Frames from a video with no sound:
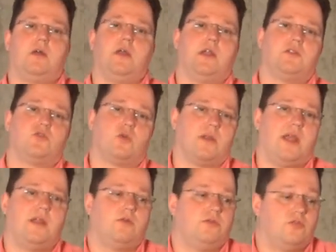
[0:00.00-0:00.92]
In a
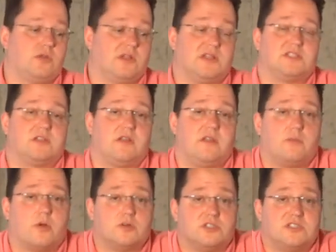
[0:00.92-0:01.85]
tornado, you can listen to the
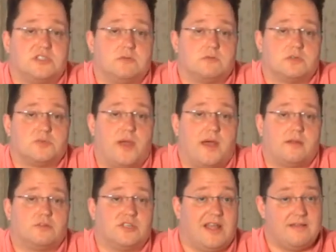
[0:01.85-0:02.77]
emergency responders,